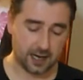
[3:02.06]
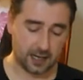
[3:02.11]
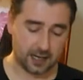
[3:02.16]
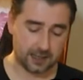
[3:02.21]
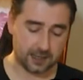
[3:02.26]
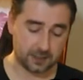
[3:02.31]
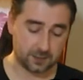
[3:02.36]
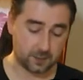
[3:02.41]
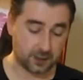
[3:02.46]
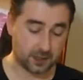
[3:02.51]

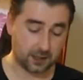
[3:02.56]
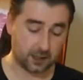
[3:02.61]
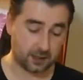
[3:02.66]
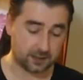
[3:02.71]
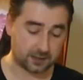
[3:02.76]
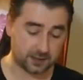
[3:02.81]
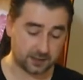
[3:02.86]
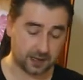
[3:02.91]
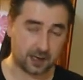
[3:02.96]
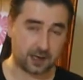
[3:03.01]
is
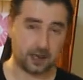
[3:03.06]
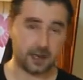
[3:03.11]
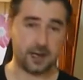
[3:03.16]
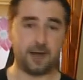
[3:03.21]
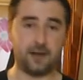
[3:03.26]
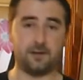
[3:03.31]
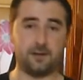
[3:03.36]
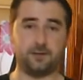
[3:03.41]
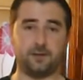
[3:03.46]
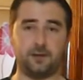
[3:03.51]
because I
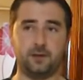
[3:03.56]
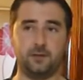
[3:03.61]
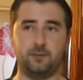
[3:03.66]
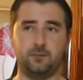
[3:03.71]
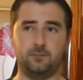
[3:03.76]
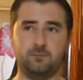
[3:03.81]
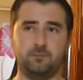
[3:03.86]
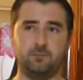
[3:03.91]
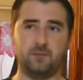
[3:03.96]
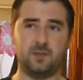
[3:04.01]
have
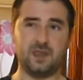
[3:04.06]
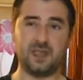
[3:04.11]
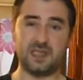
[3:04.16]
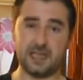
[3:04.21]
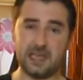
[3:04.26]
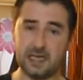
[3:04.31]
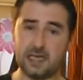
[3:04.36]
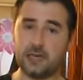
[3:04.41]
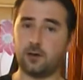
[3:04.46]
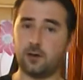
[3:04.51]

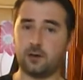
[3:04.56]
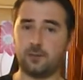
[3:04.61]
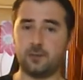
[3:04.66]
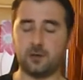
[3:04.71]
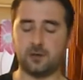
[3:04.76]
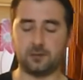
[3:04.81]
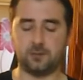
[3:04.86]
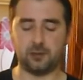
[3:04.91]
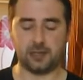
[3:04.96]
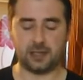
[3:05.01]
seen on
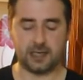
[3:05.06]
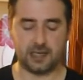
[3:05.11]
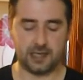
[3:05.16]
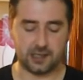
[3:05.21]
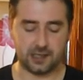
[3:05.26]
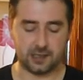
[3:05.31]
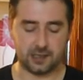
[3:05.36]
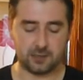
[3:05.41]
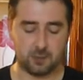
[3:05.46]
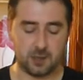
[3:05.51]
multiple
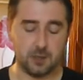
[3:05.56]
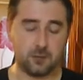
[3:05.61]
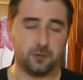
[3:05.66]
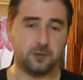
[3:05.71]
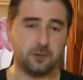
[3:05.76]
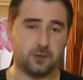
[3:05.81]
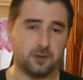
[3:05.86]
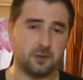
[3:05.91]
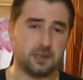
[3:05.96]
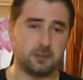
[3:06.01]
occasions people
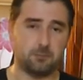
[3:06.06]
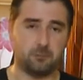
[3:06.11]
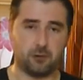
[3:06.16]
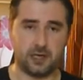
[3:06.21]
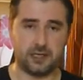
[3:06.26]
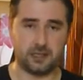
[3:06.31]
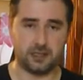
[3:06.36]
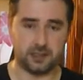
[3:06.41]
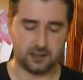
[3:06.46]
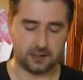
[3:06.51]
using
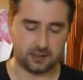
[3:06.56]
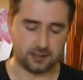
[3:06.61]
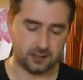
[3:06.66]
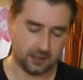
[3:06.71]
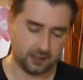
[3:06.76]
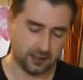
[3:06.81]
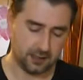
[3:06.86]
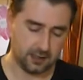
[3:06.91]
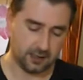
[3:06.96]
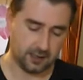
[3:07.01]
bread yeast.
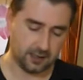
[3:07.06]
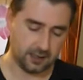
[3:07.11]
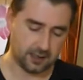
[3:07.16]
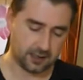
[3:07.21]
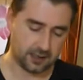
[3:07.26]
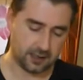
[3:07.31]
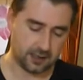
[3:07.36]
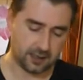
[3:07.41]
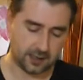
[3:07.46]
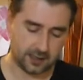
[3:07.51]

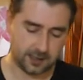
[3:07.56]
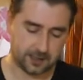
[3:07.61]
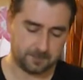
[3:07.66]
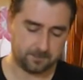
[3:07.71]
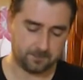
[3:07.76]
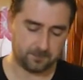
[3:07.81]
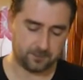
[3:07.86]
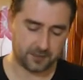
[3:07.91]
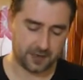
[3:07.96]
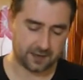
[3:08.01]

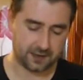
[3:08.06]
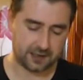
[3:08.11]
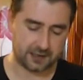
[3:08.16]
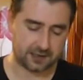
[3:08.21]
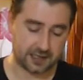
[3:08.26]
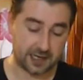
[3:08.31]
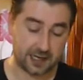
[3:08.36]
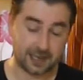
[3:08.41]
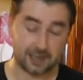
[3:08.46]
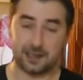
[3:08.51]
And they're
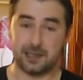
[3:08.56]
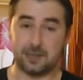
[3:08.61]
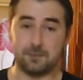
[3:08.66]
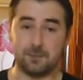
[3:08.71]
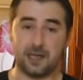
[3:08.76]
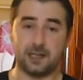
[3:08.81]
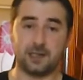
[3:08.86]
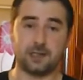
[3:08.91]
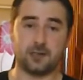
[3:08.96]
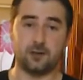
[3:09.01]
saying that it
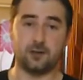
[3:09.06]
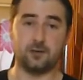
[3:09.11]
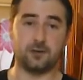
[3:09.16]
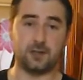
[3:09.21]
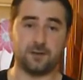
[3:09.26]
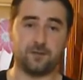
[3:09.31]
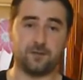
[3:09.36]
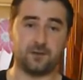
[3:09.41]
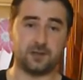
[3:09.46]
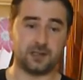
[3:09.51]
makes no
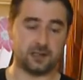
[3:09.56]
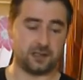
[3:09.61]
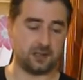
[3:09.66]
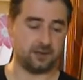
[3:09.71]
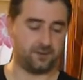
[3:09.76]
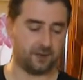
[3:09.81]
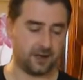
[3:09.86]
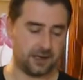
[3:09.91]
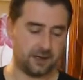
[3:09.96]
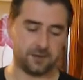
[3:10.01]
difference to the
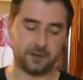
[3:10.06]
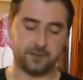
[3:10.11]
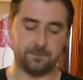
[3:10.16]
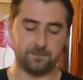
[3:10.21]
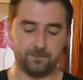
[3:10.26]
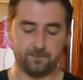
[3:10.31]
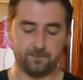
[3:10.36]
flavour.